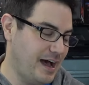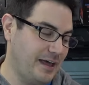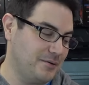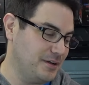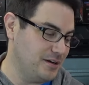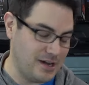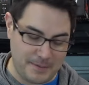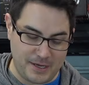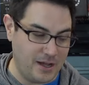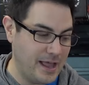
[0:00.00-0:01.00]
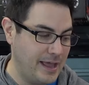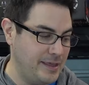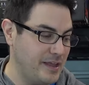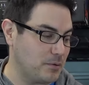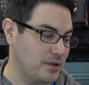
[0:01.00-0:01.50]
I don't know. I mean,
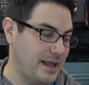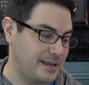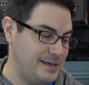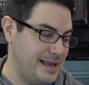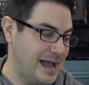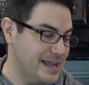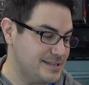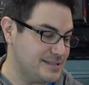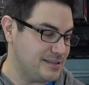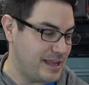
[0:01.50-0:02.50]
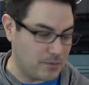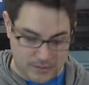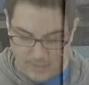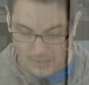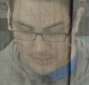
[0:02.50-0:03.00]
and they were like nice. They
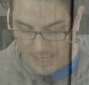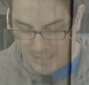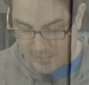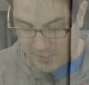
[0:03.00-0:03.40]
were the nice